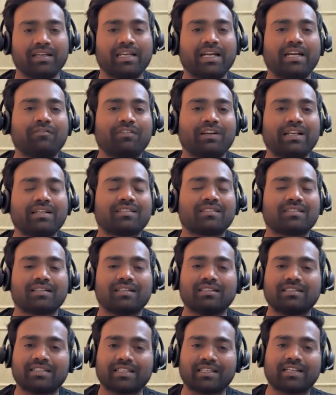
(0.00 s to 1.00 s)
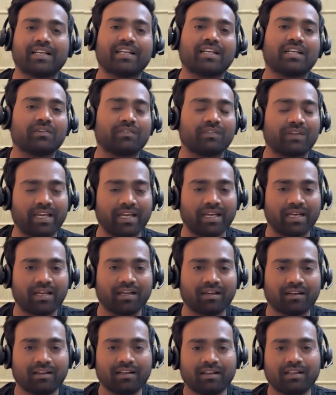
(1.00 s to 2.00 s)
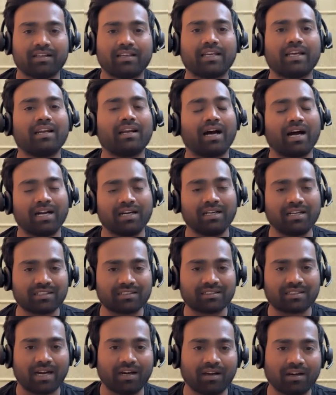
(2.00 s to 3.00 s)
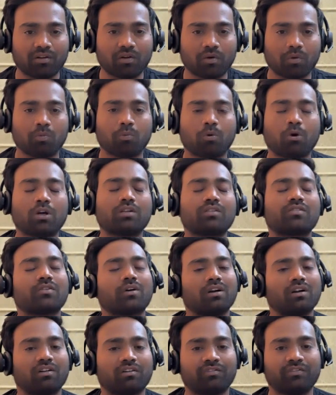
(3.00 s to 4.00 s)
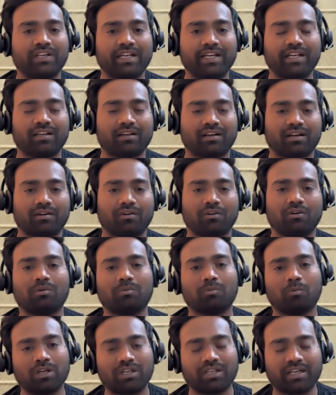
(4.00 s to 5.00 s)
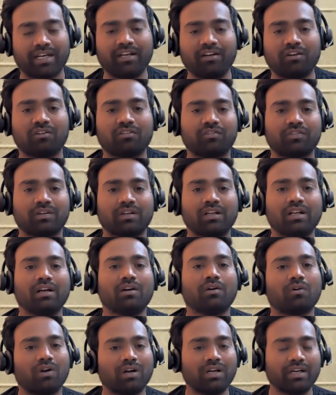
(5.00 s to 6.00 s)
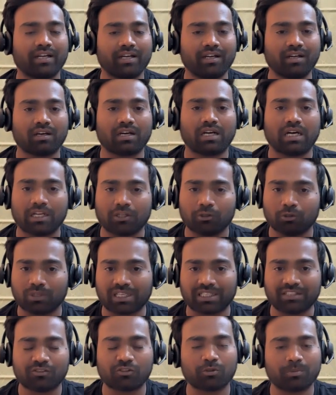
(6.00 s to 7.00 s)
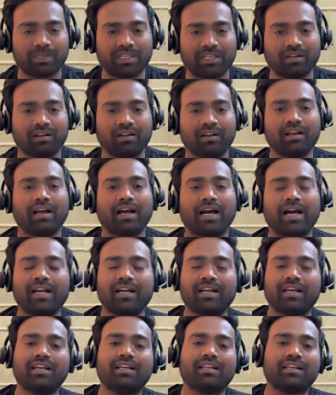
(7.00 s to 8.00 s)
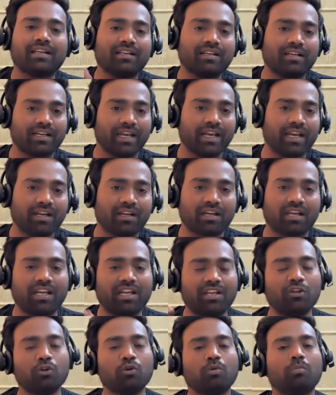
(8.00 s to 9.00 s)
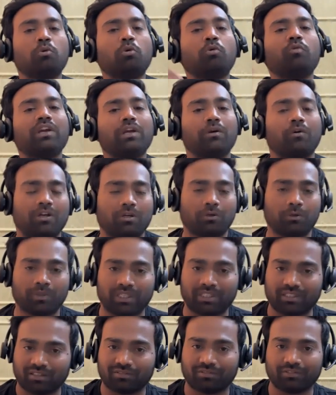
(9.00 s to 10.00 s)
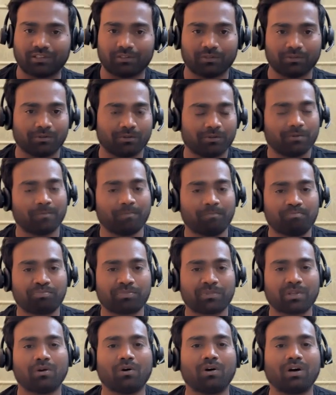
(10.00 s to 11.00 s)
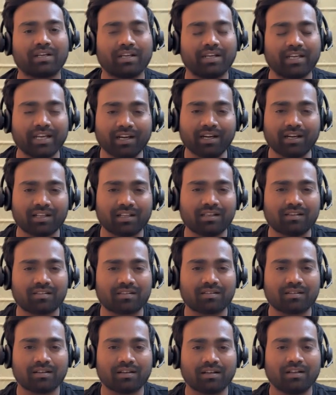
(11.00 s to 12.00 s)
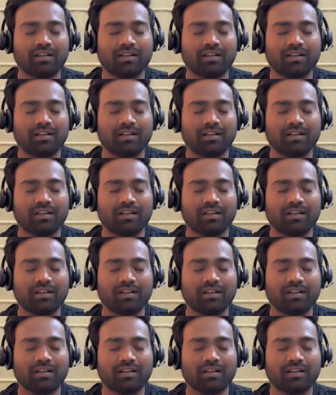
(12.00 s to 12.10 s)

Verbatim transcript: Netflix generative AI can understand what sort of data or what kind of content are you consuming and it can create a new movie altogether for you. Or Kindle's